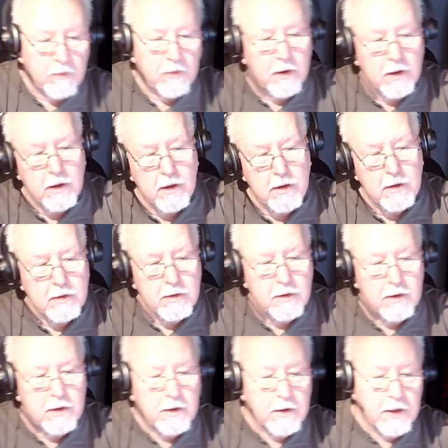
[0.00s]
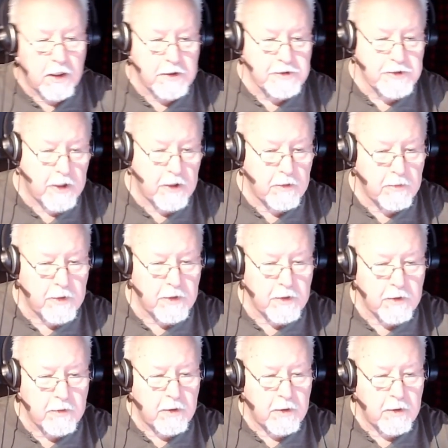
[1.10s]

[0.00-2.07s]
uh, that I shared with you